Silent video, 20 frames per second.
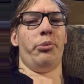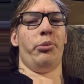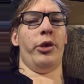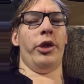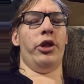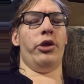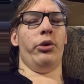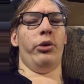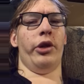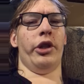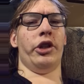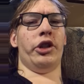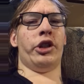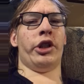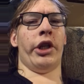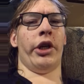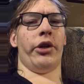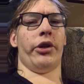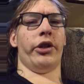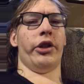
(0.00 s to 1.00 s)
be doing
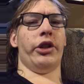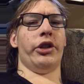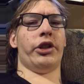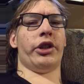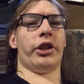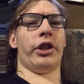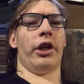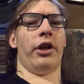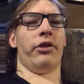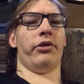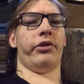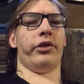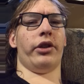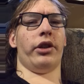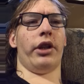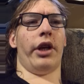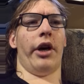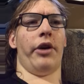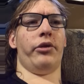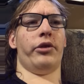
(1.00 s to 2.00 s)
charity stuff
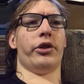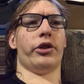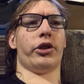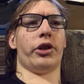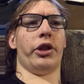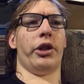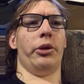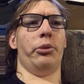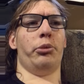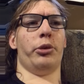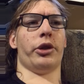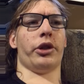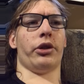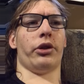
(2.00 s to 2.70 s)
and live streams,